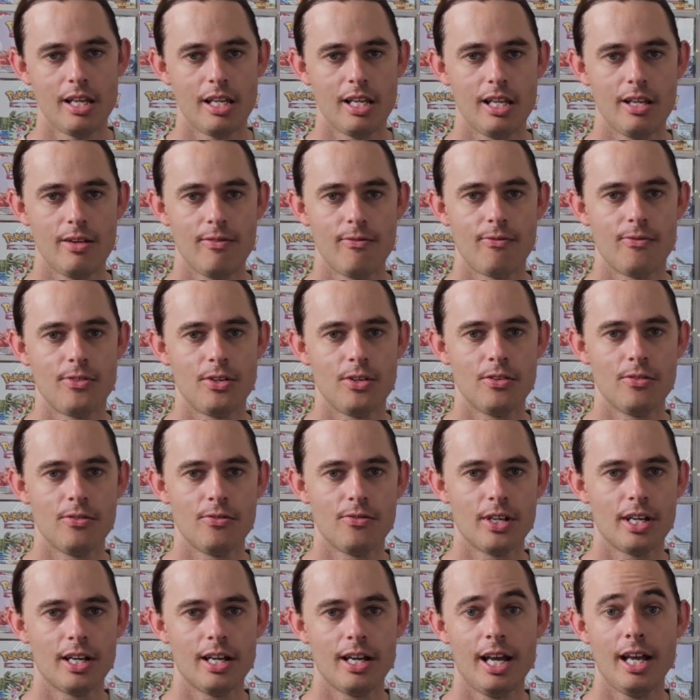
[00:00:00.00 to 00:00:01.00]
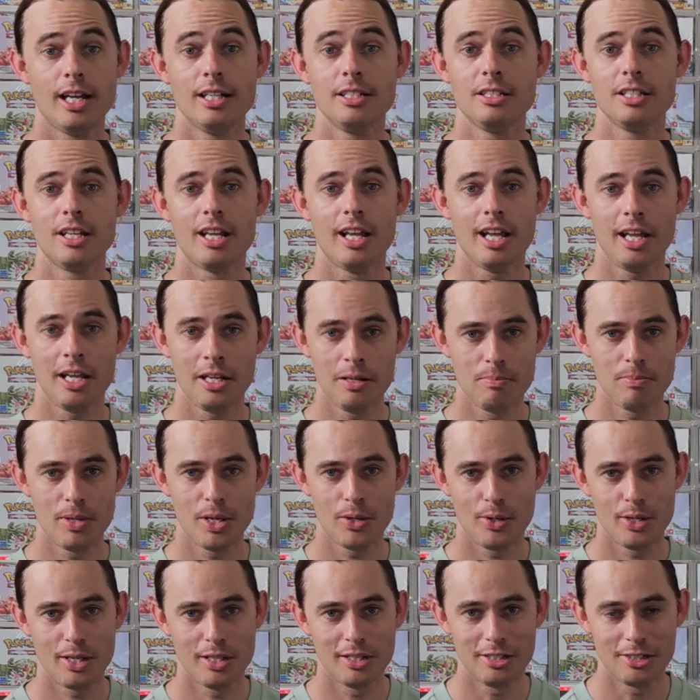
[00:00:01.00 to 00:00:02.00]
If you've had your head
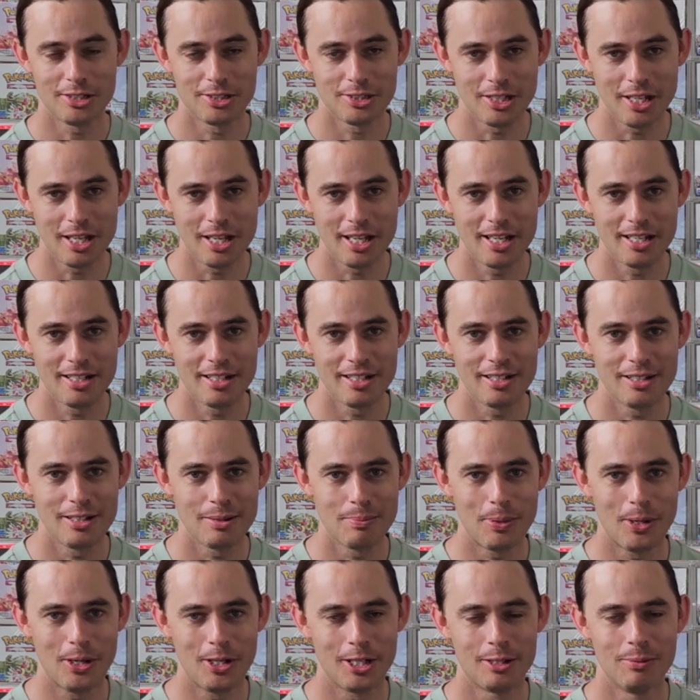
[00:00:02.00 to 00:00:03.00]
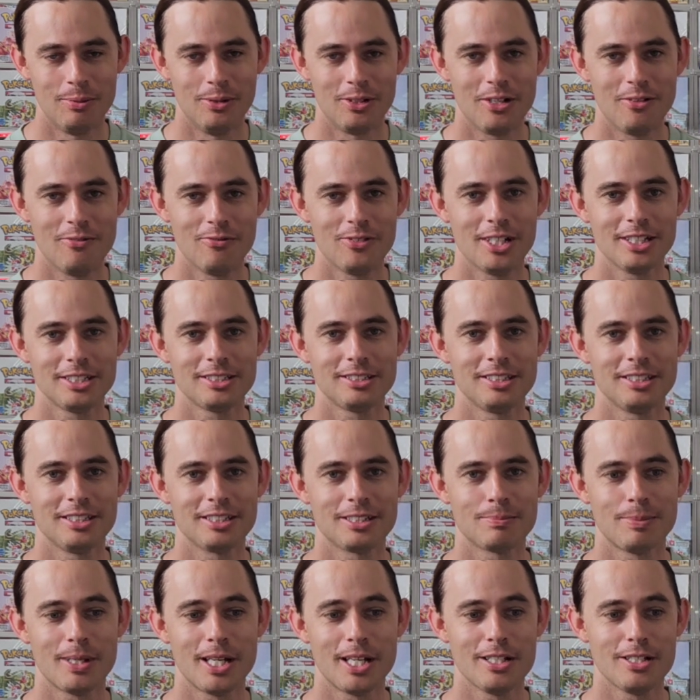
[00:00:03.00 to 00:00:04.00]
buried in the sand in the Pokemon investing
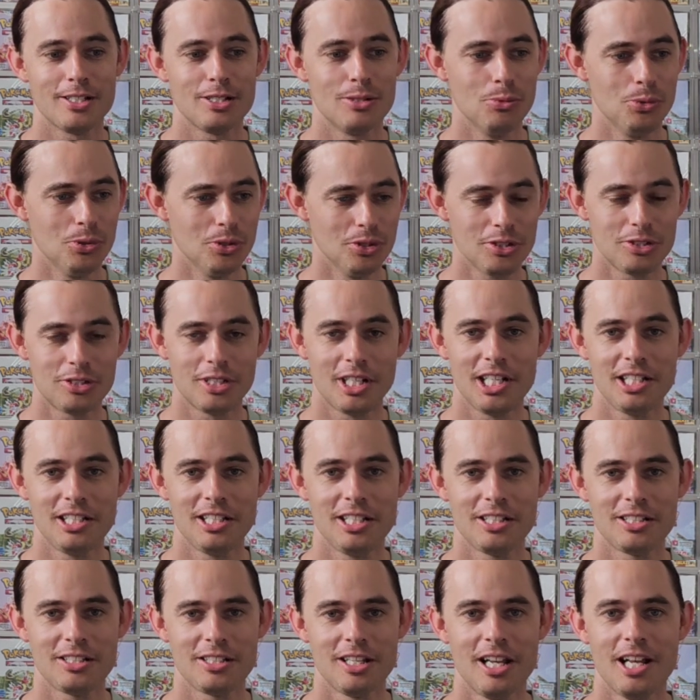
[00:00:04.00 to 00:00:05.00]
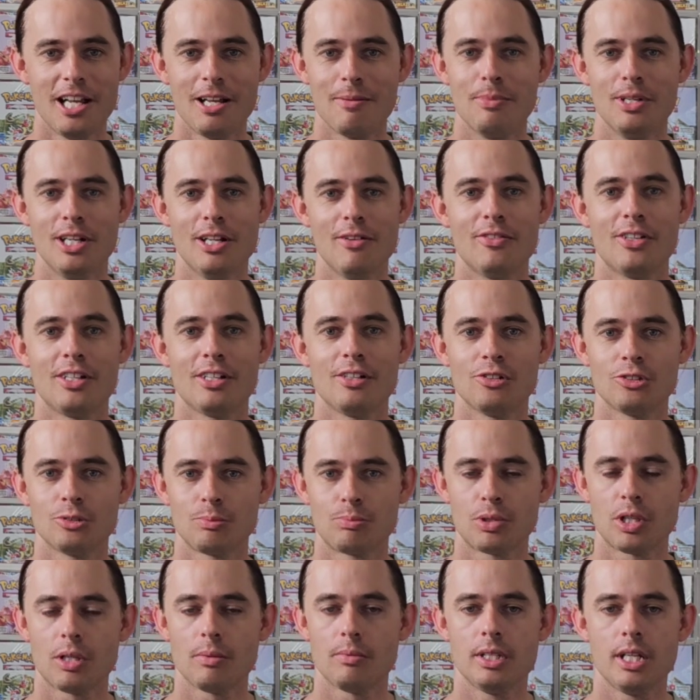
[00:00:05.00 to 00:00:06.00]
space, you wouldn't have seen this, but everyone else
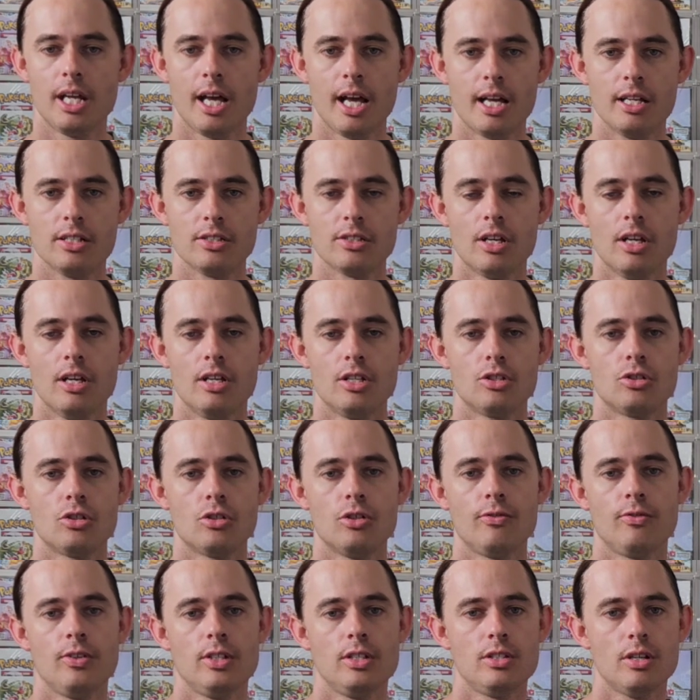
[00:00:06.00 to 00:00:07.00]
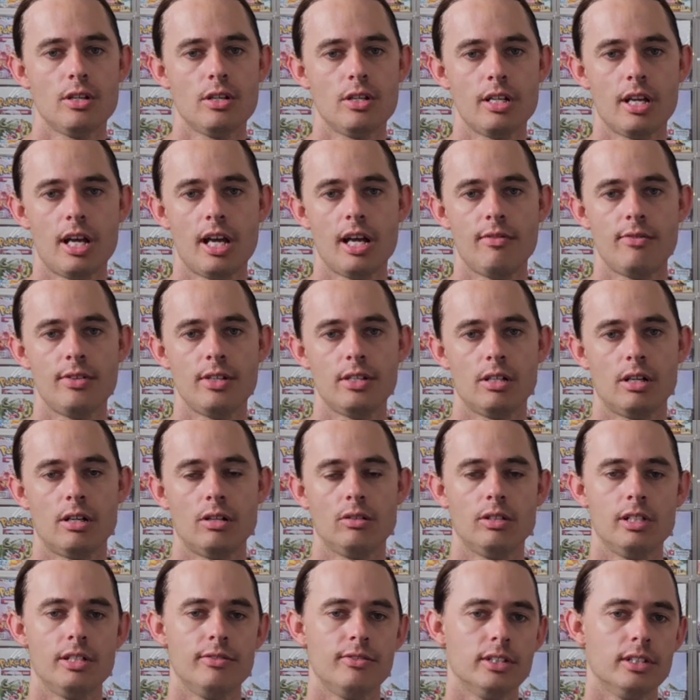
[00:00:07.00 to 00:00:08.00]
probably has. So if you don't have it,
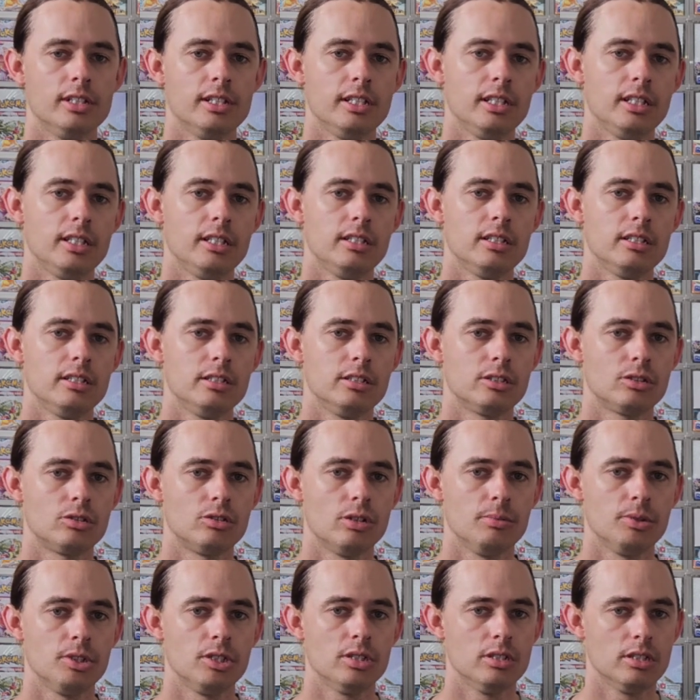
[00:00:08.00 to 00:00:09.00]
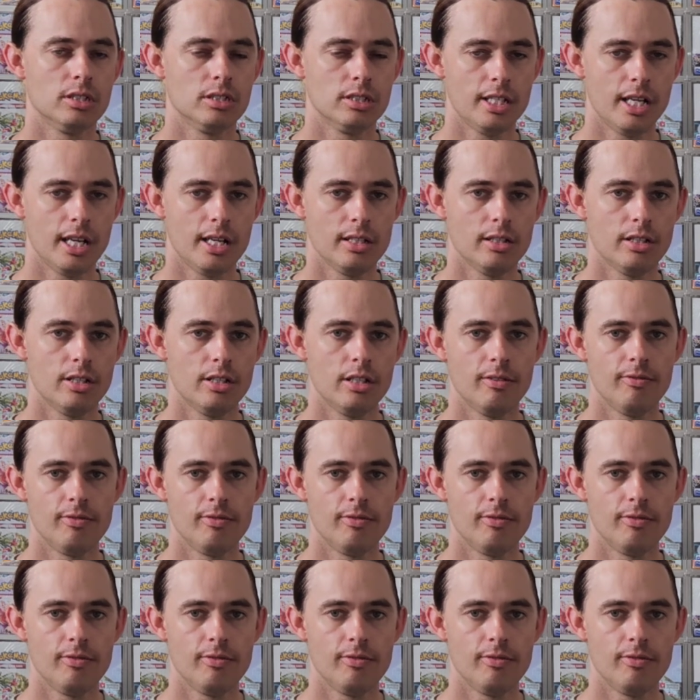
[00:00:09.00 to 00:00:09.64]
I'll leave a link in the description to download it.